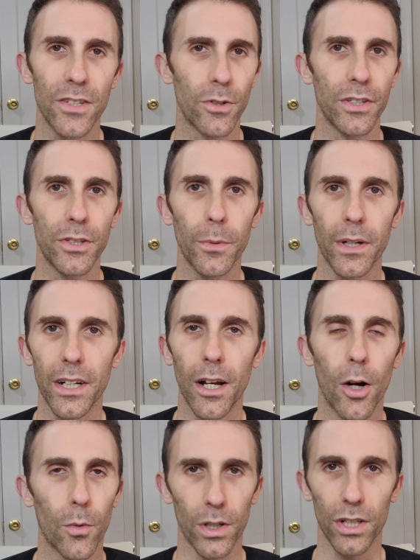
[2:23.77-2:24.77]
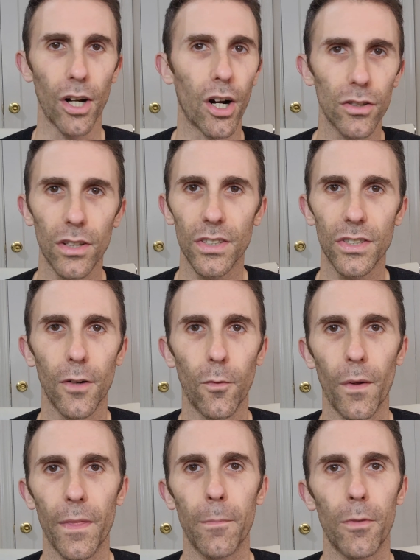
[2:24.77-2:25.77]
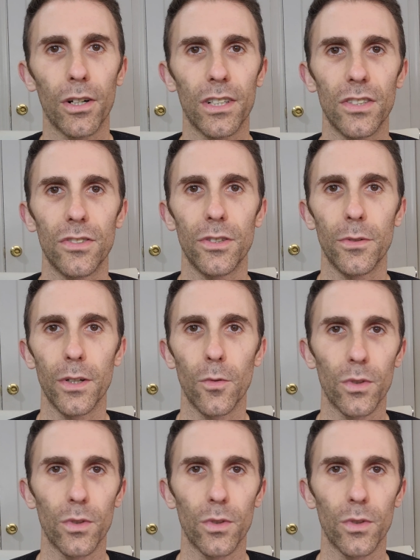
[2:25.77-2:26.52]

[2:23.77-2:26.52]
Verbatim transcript: So I do it regardless of what the market's doing,